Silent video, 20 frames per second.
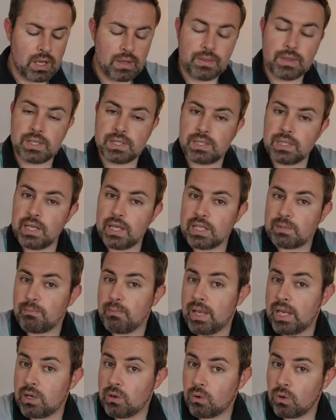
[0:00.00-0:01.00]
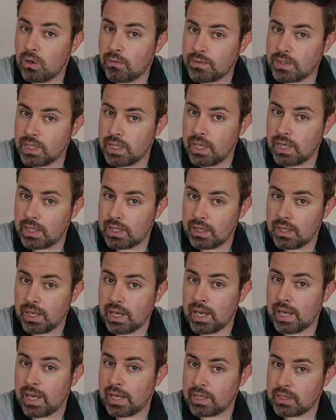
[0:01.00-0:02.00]
the state may not have taken an
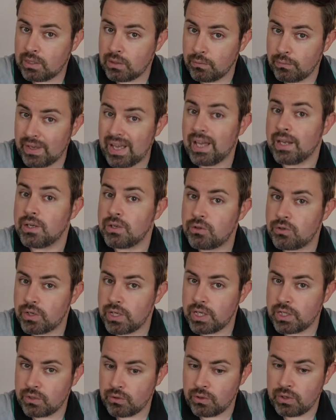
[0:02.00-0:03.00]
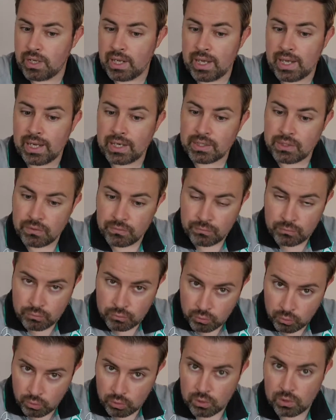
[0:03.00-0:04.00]
active interest or an active
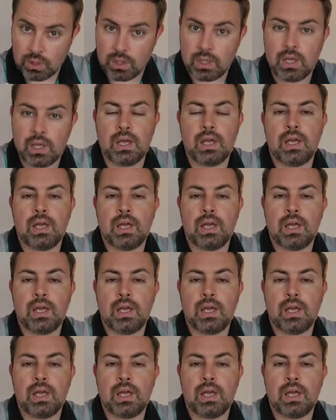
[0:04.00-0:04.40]
role